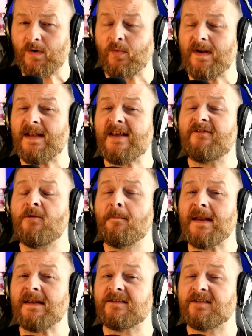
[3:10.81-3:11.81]
We were never
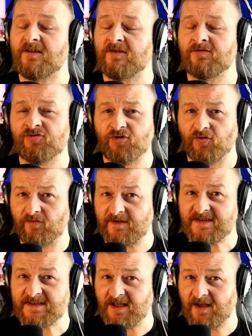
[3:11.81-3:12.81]
meant to control
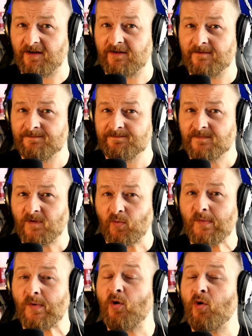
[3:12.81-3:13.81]
the sun.
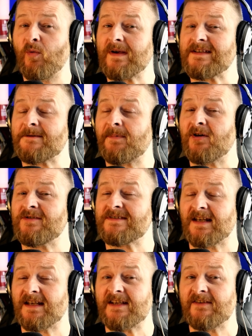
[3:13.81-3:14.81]
We were always
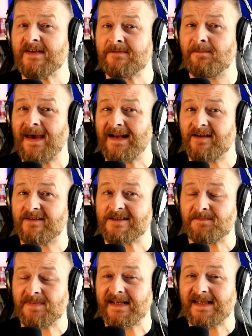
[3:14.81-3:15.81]
supposed to live in
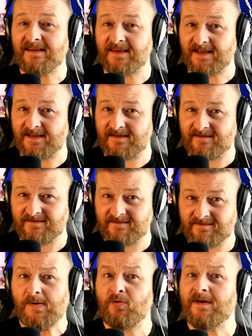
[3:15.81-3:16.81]
balance beneath it.
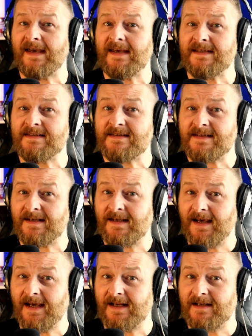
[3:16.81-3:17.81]
Bill Gates
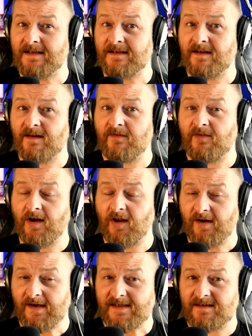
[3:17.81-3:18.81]
and the
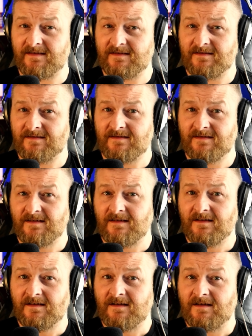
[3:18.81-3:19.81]
like
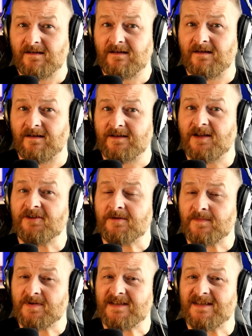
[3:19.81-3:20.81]
are
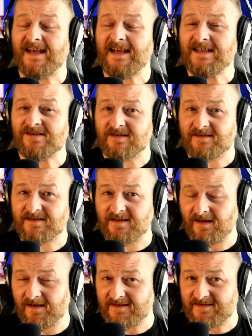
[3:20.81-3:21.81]
nothing but a danger
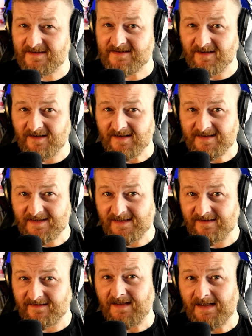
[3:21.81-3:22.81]
to our
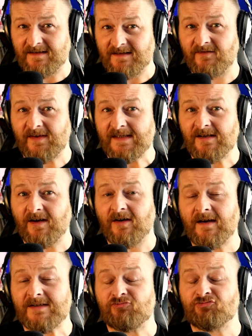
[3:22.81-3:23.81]
society, and they
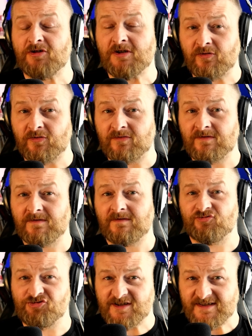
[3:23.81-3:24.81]
are a real
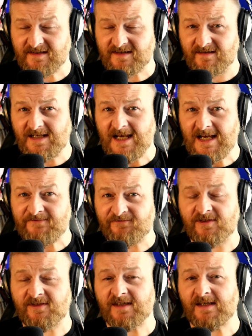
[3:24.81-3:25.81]
risk to
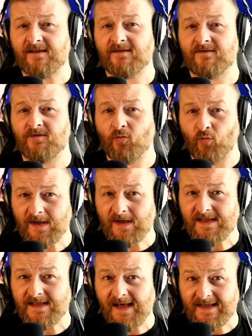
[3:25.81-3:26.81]
everything that
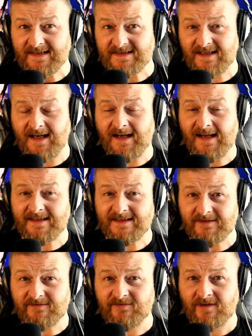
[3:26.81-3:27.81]
we as a
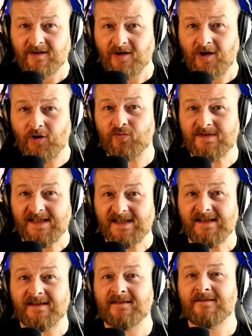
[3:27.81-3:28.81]
collective hold
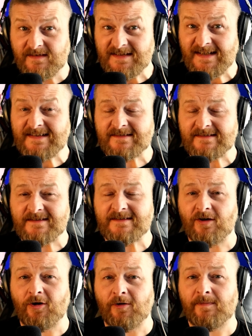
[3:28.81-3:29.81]
dear. This has to
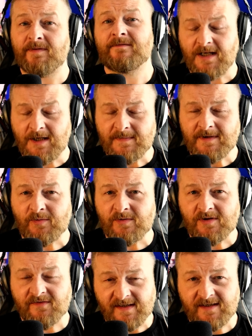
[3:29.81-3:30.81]
stop. Let me know
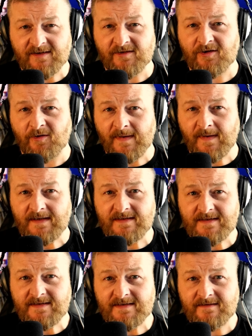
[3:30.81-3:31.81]
what you think in the
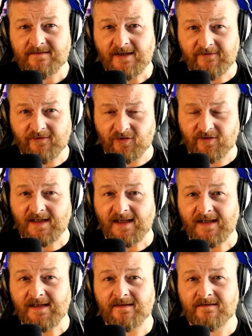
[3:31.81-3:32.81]
comments. Have a good
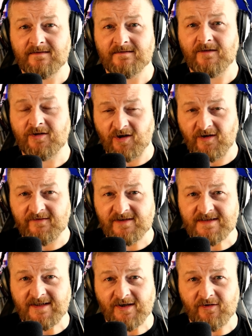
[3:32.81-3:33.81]
day, look after
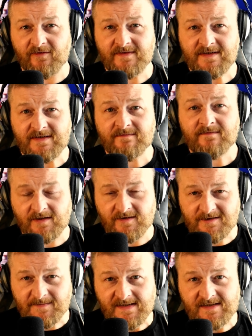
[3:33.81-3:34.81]
yourselves, and
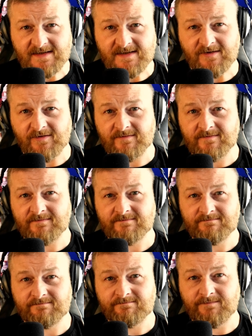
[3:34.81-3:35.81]
I'll speak to you soon.
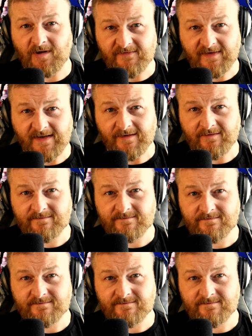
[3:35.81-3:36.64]
Bye for now.